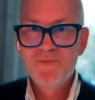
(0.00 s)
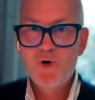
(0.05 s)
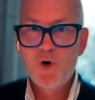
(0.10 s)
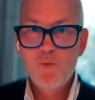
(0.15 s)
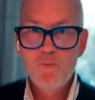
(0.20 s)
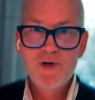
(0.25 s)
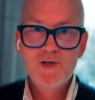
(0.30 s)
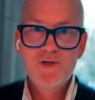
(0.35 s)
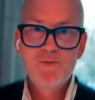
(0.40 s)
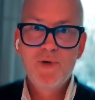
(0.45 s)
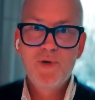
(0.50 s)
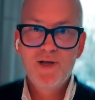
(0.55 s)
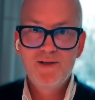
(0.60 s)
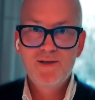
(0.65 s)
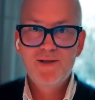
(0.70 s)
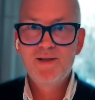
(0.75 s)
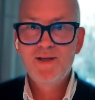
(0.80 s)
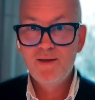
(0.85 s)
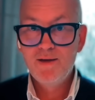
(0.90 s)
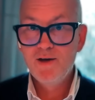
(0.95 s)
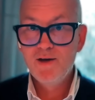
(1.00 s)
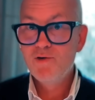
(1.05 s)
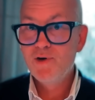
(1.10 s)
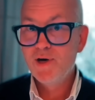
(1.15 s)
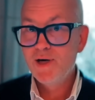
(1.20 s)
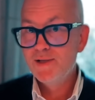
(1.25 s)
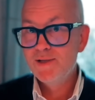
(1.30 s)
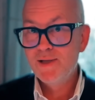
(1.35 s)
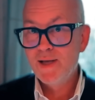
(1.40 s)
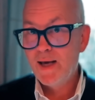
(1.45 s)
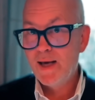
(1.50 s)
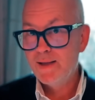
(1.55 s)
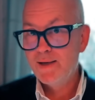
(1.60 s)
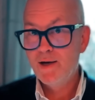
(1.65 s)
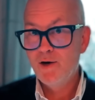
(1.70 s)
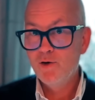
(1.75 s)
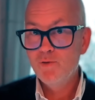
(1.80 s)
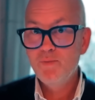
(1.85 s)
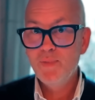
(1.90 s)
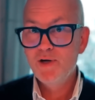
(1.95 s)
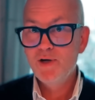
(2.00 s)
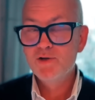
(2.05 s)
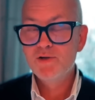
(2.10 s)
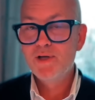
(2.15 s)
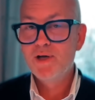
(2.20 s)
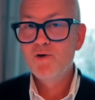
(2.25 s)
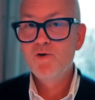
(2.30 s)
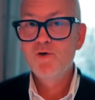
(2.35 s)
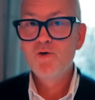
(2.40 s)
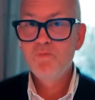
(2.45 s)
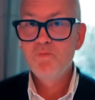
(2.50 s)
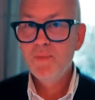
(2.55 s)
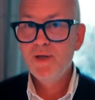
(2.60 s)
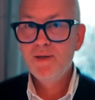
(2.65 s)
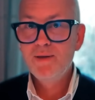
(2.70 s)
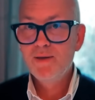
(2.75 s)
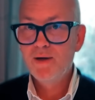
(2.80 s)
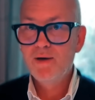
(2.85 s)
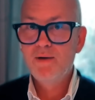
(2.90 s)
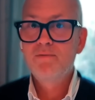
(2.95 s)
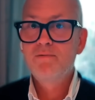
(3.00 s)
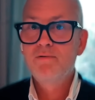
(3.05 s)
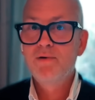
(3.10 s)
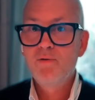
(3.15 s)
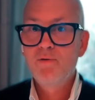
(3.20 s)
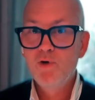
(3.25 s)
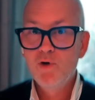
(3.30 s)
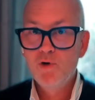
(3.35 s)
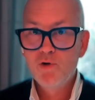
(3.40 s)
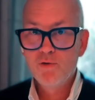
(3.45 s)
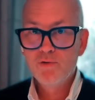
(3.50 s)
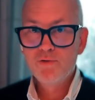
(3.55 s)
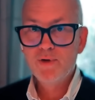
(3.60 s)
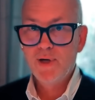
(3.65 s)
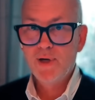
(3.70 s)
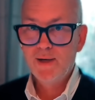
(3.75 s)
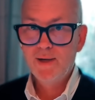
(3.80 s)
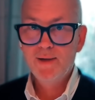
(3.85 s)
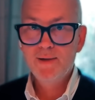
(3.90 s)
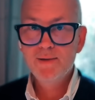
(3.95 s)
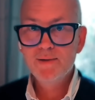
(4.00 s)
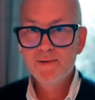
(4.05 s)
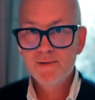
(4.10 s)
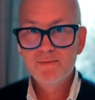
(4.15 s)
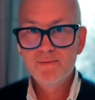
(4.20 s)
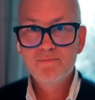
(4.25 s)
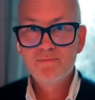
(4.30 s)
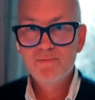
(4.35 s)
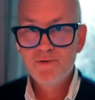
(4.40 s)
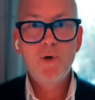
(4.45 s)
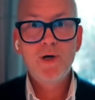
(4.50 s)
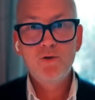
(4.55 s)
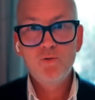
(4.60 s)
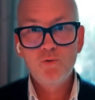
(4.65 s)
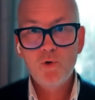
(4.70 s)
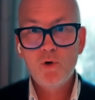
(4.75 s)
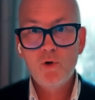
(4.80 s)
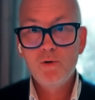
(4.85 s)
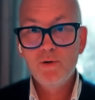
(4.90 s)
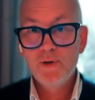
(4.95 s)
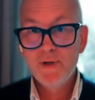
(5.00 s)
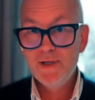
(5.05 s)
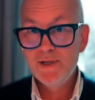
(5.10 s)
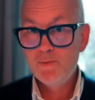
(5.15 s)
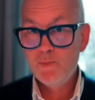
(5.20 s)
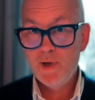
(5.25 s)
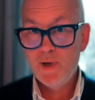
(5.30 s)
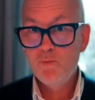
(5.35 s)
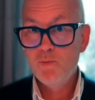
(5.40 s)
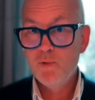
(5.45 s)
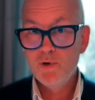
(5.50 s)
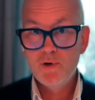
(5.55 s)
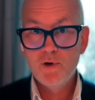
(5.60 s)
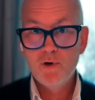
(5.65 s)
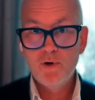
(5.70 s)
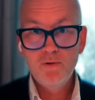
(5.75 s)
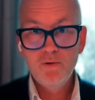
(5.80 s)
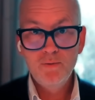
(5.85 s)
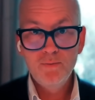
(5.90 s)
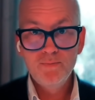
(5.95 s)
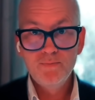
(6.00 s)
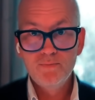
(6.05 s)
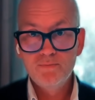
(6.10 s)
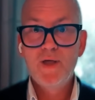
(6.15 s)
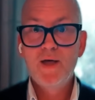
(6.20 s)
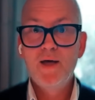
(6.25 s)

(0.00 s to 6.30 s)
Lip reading: OPEX meant the decreased headcount because they couldn't meet their revenue growth targets. And where do all these people go?